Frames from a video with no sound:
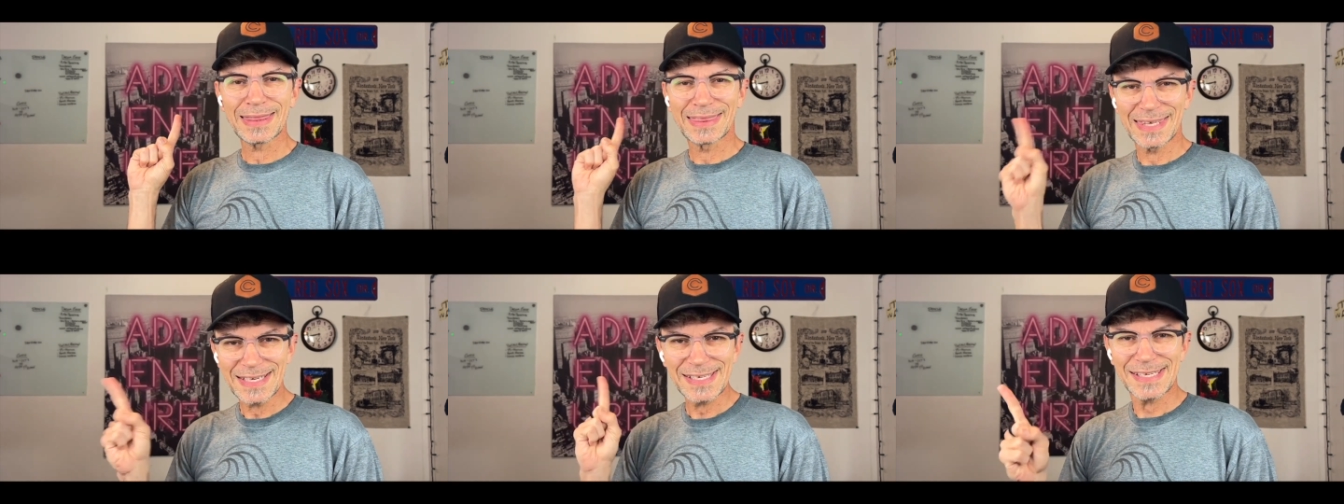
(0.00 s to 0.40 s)

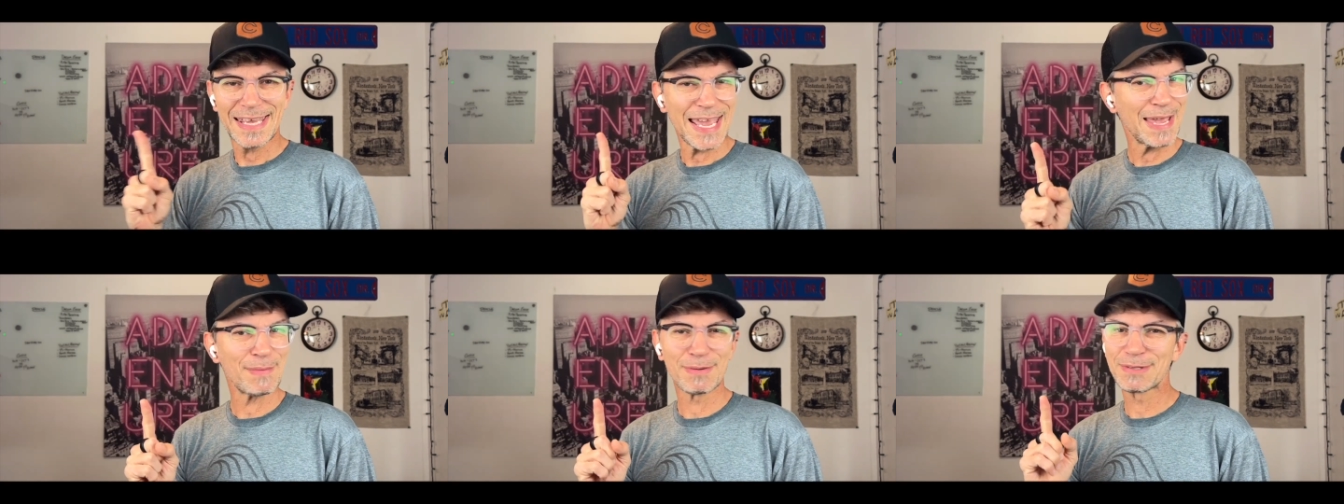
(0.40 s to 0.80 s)
This
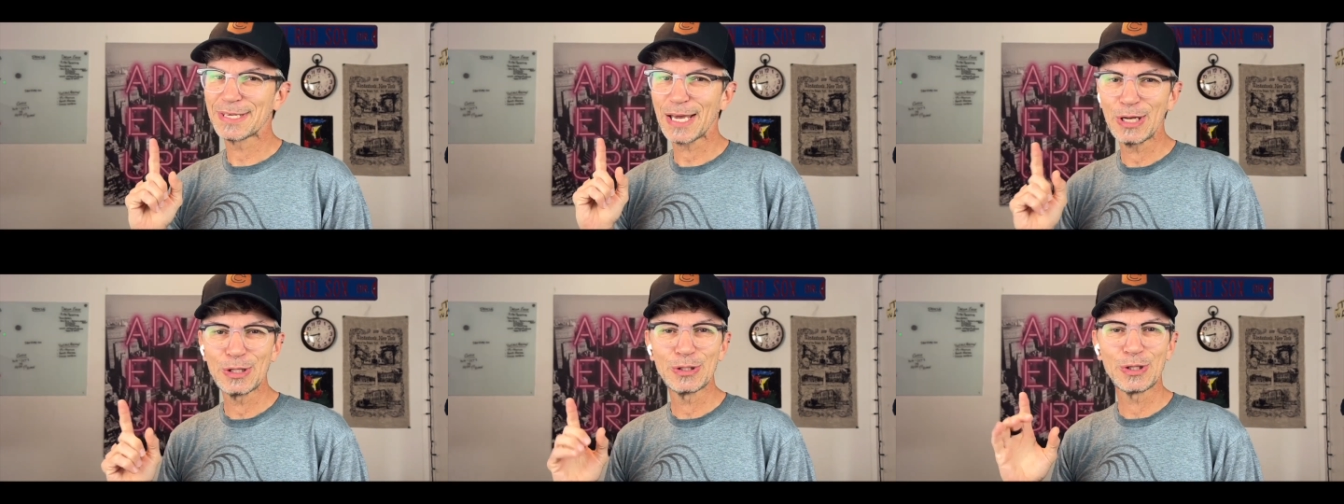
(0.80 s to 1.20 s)
game, I'm
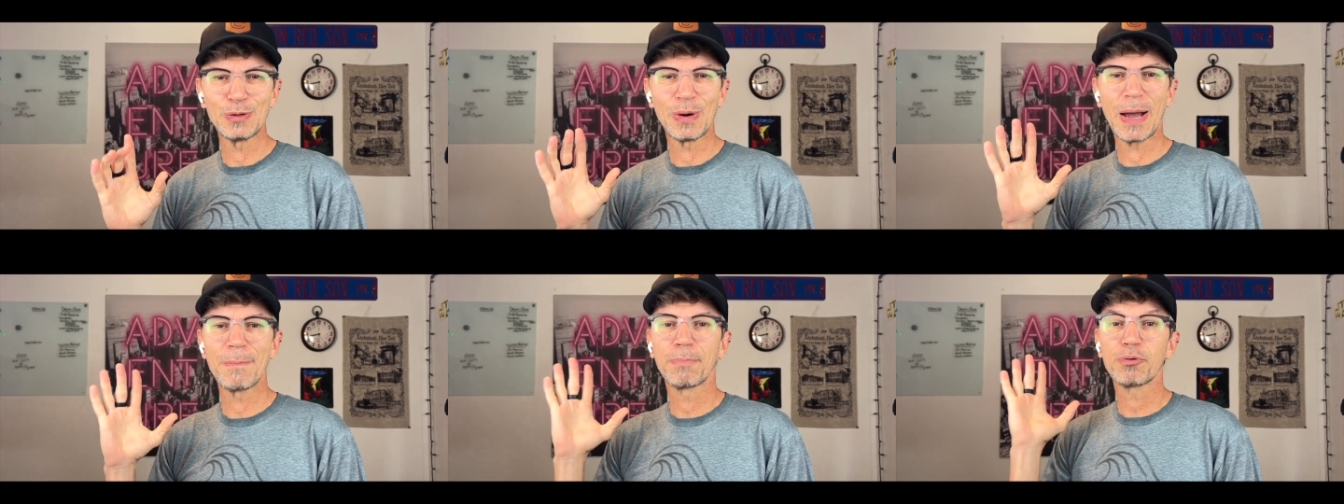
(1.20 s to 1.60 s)
telling
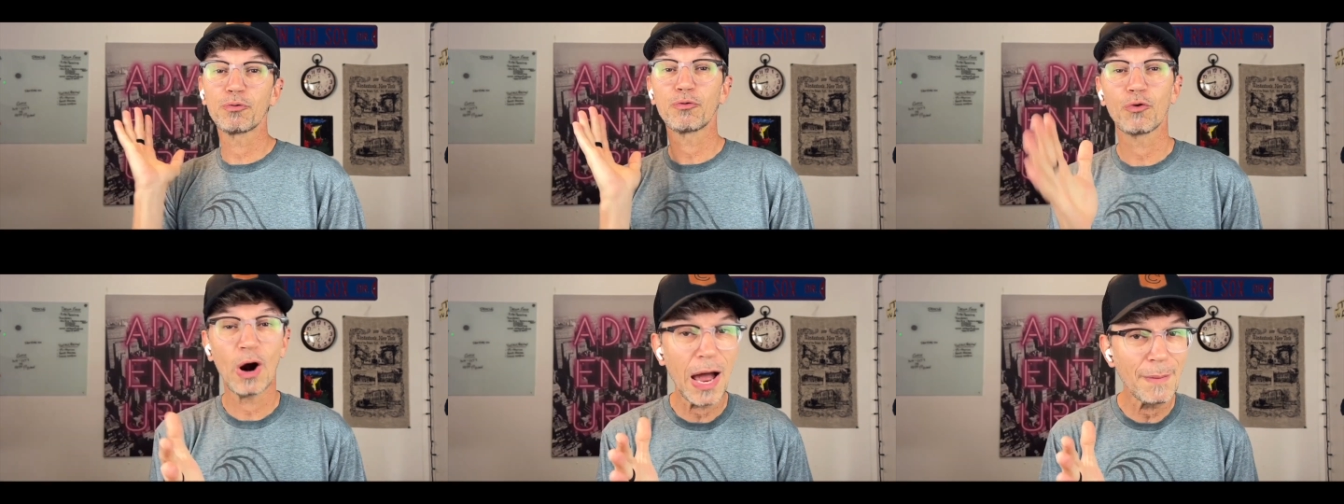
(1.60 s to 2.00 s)
you, I
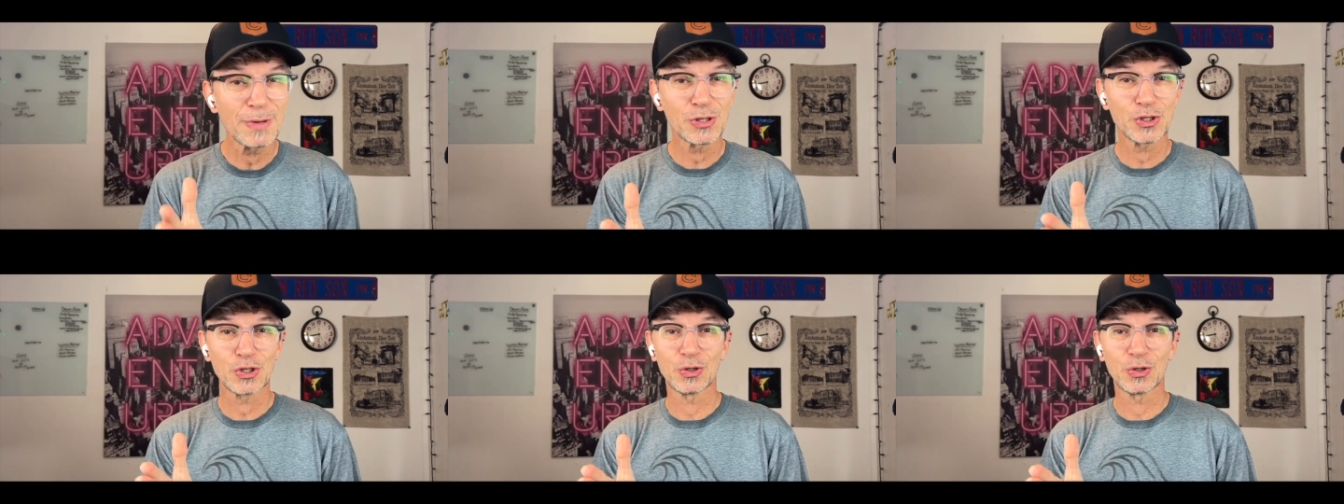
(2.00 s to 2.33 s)
promise